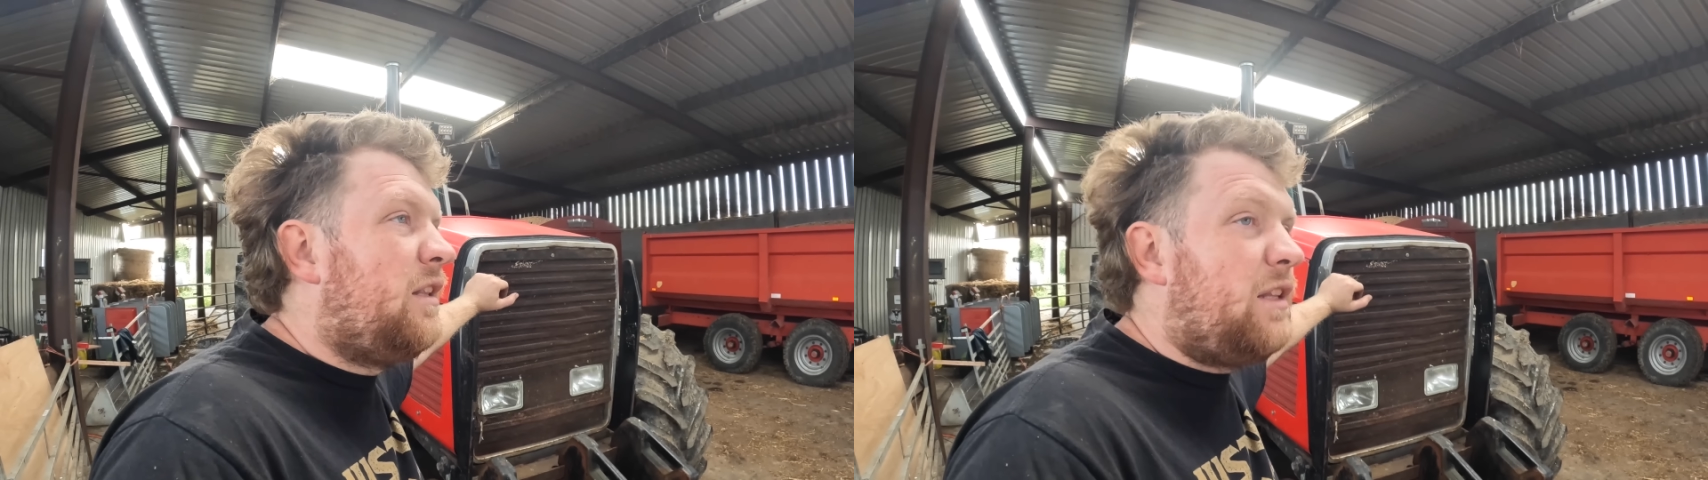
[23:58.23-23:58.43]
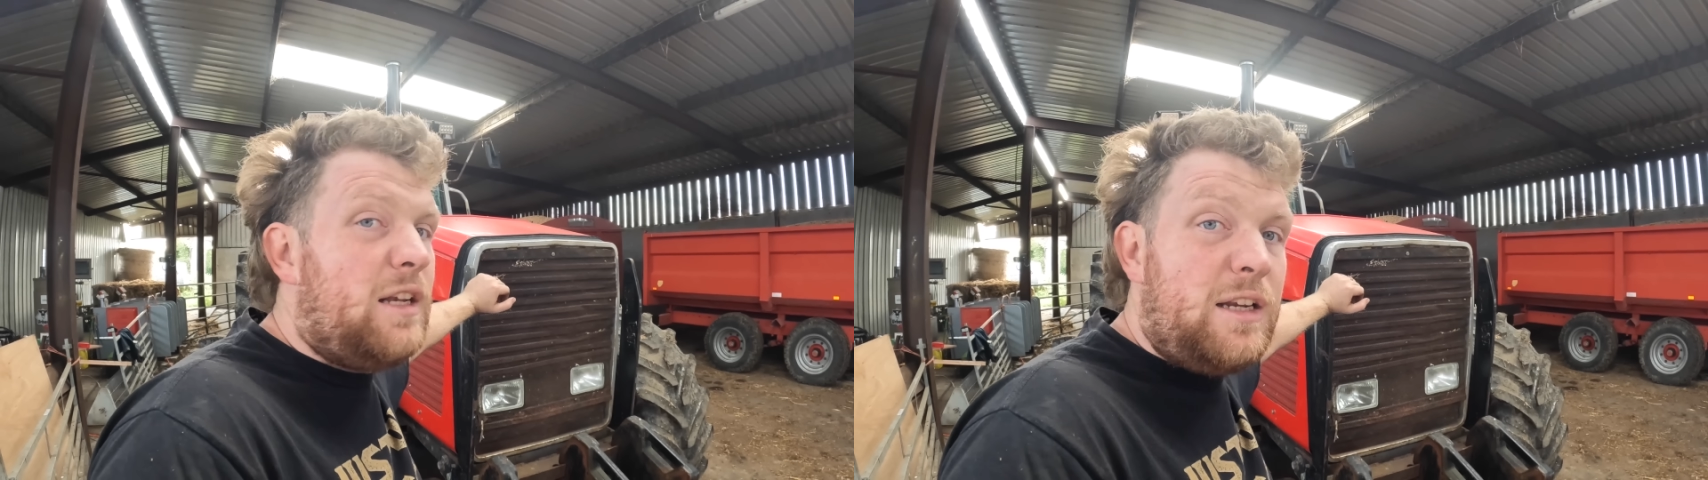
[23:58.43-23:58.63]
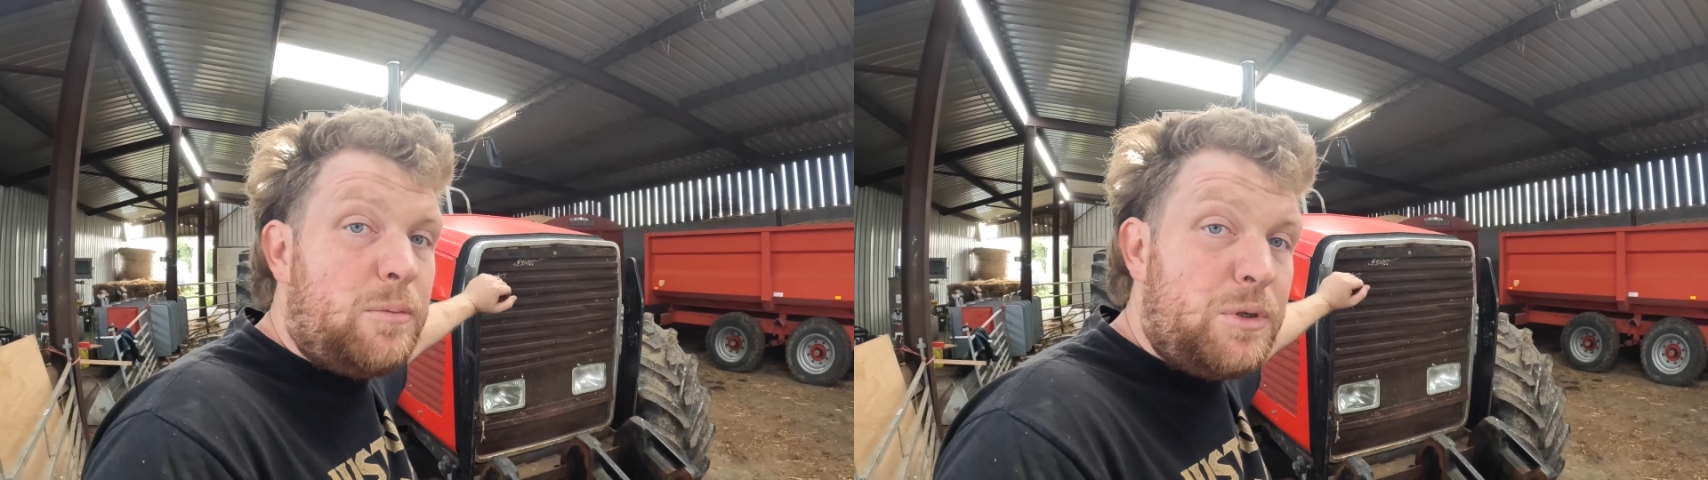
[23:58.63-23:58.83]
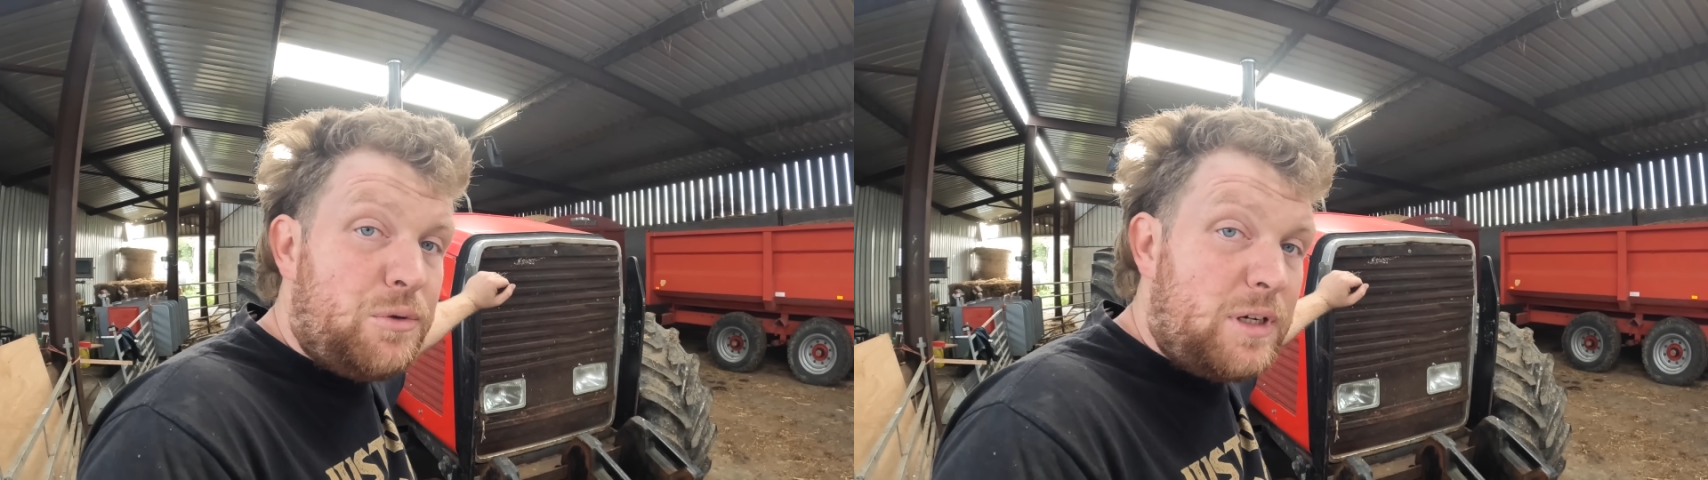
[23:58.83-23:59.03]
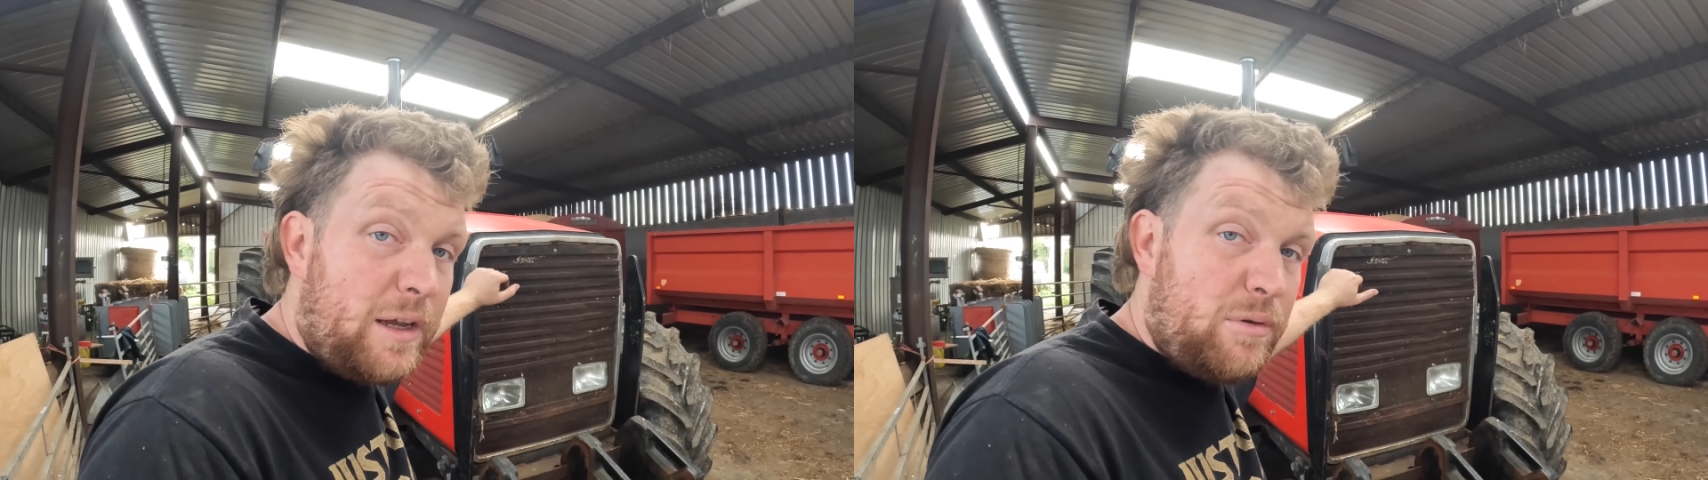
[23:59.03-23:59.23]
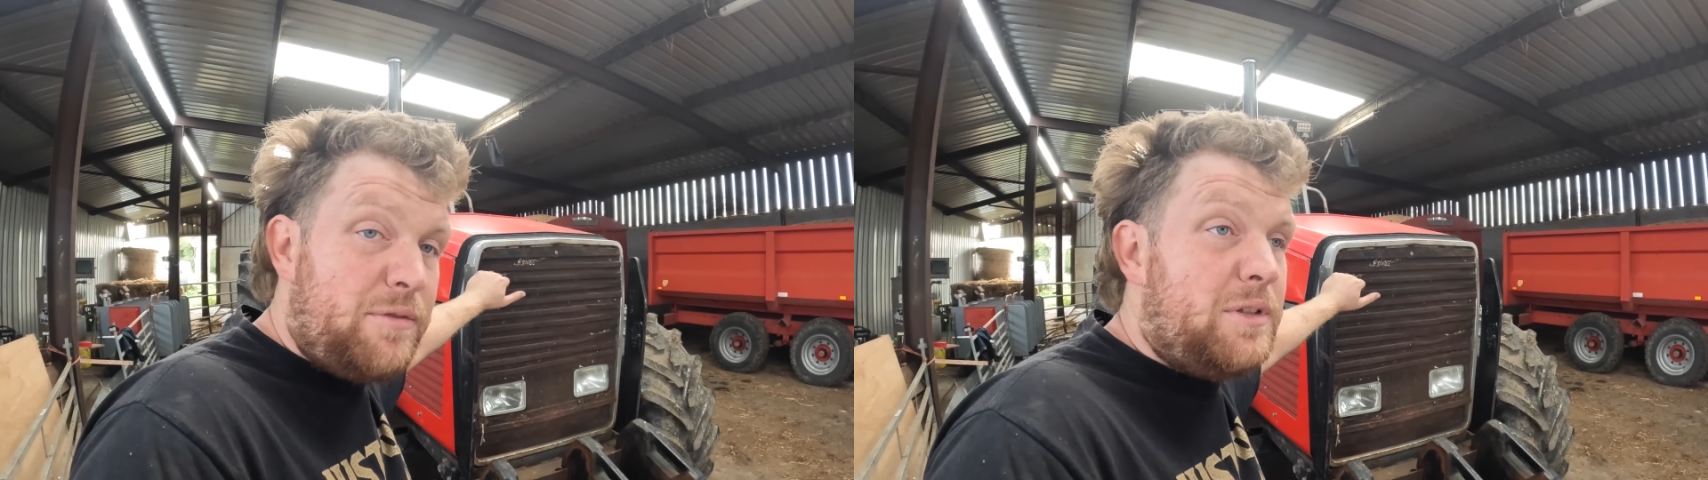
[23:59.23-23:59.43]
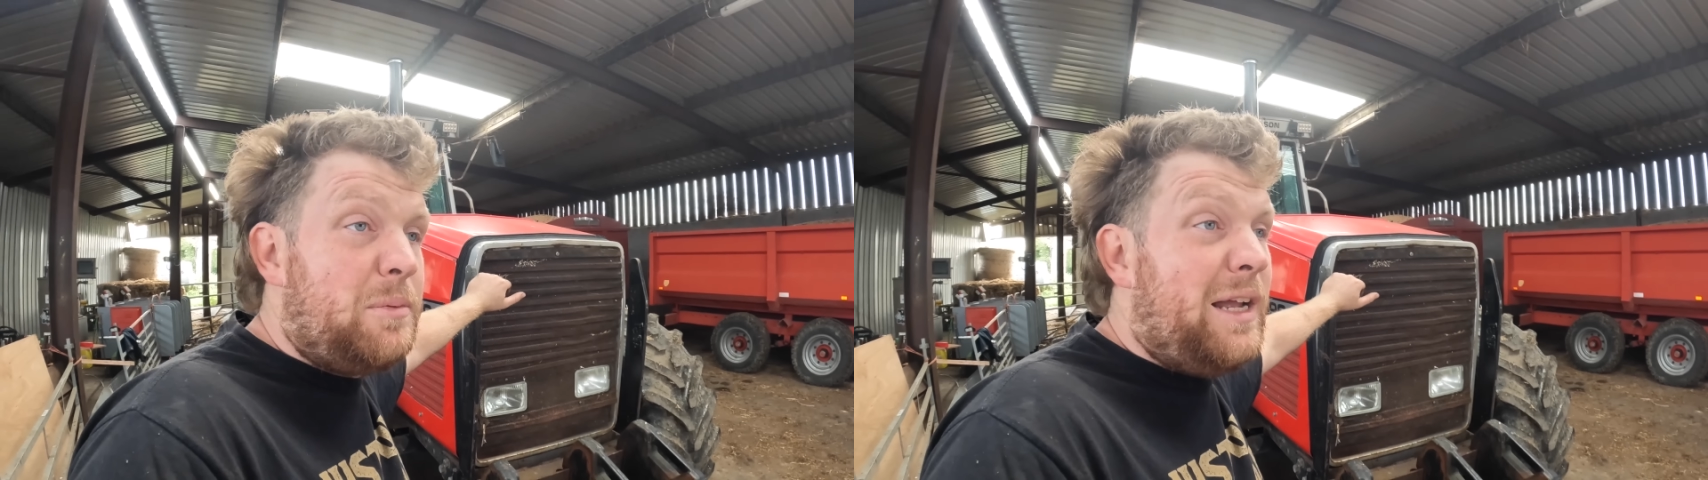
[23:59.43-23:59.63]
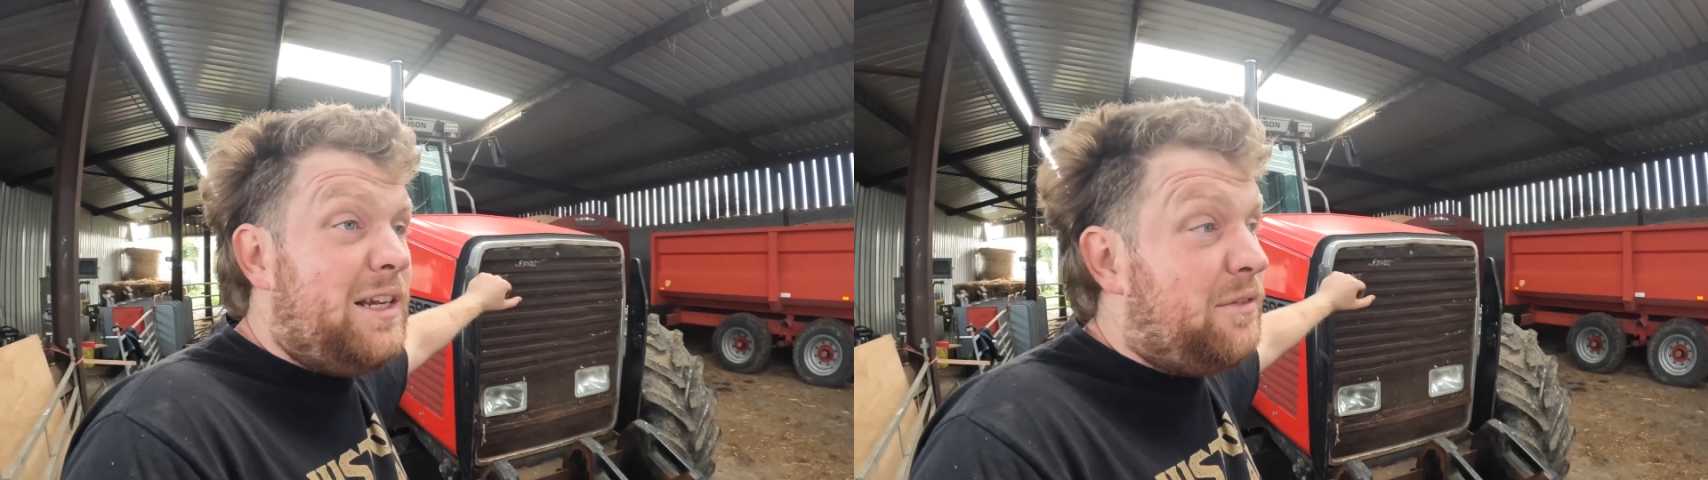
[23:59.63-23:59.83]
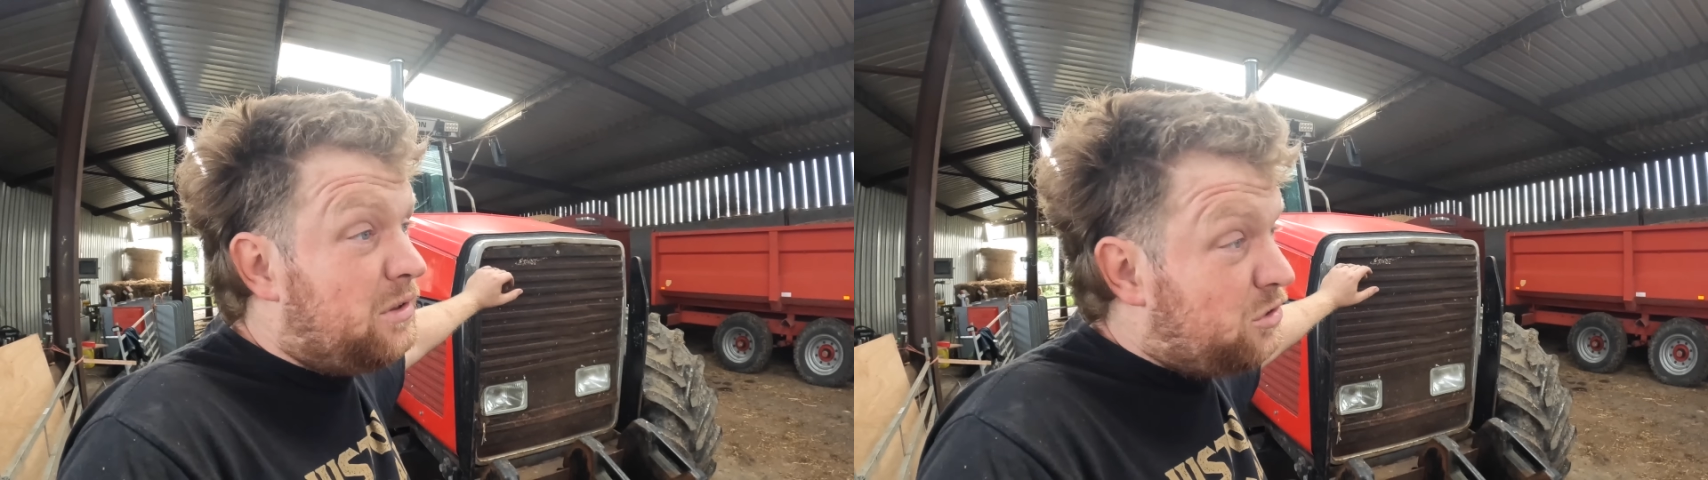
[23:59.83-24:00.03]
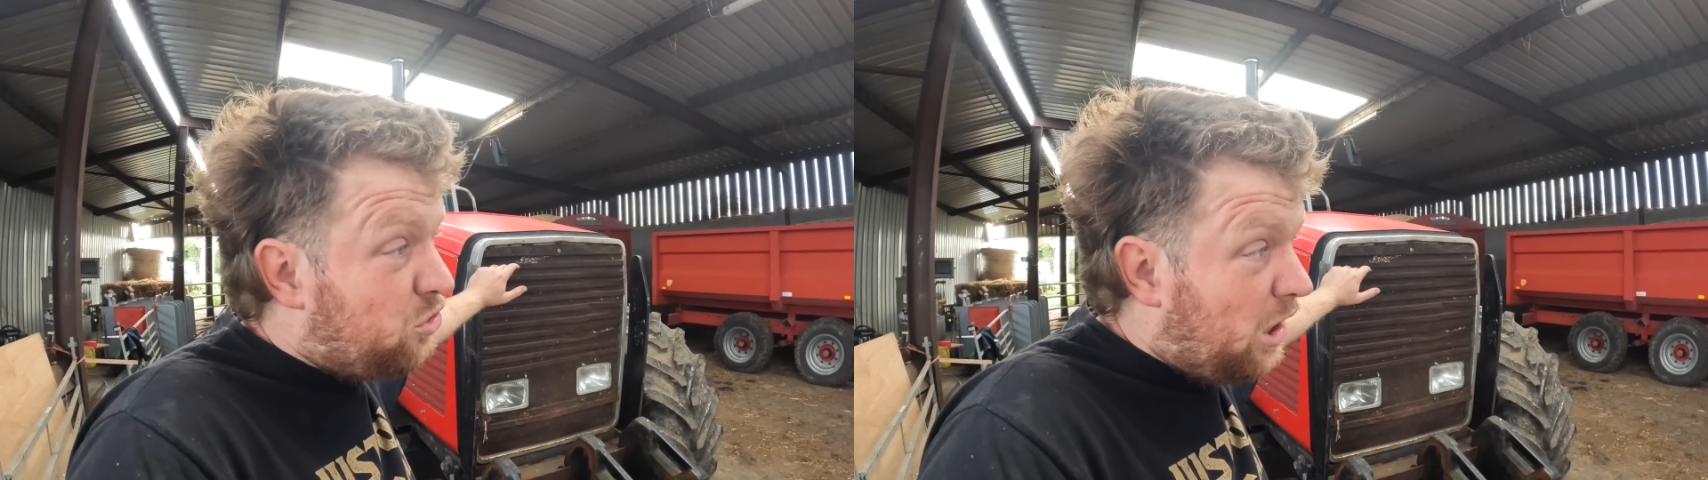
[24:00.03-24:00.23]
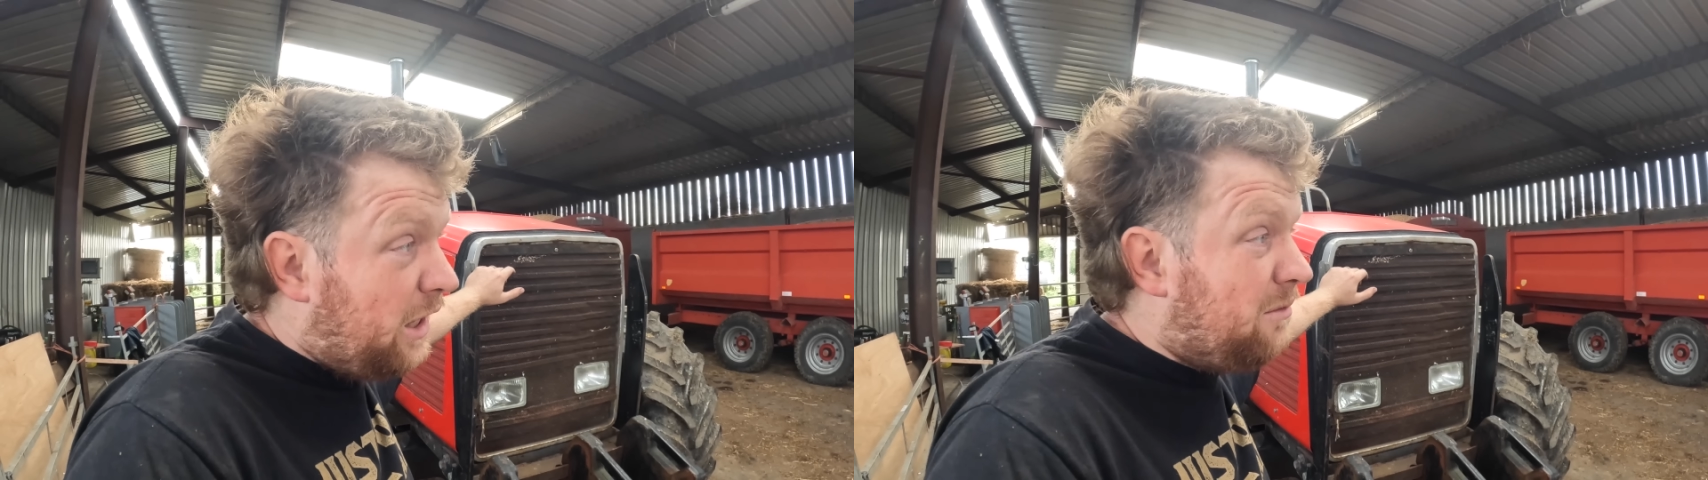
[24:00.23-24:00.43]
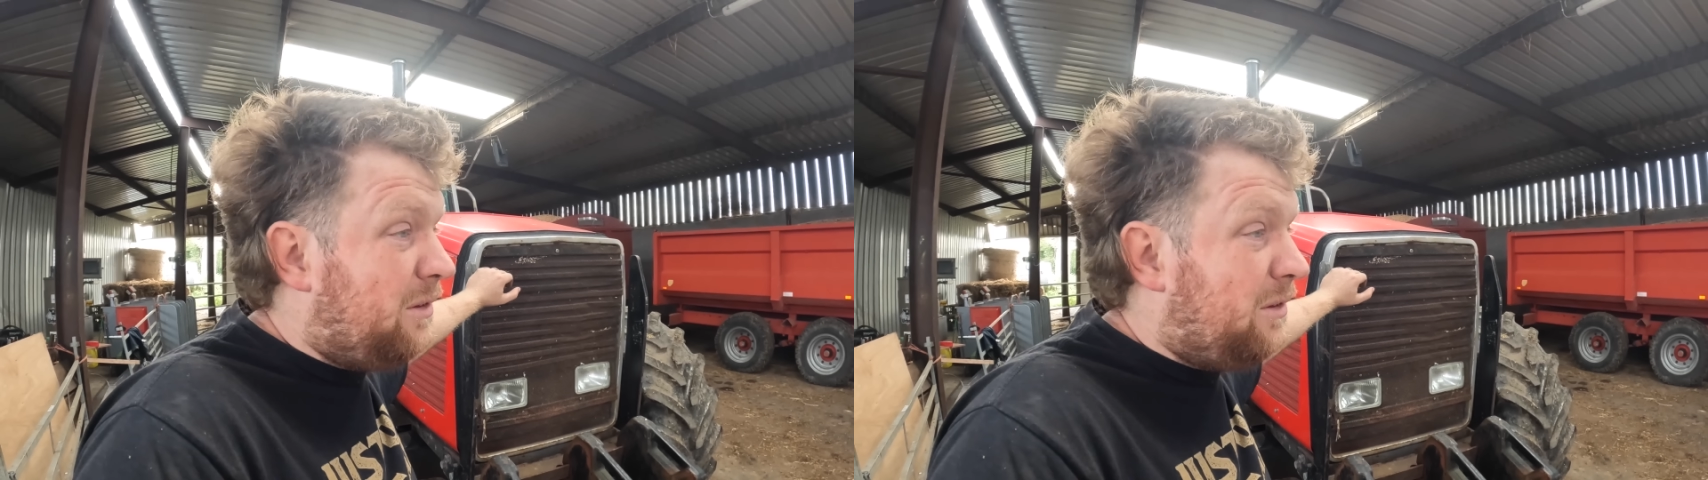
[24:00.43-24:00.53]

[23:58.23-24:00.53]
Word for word: They'll either be doing that if it's wet, if it's dry.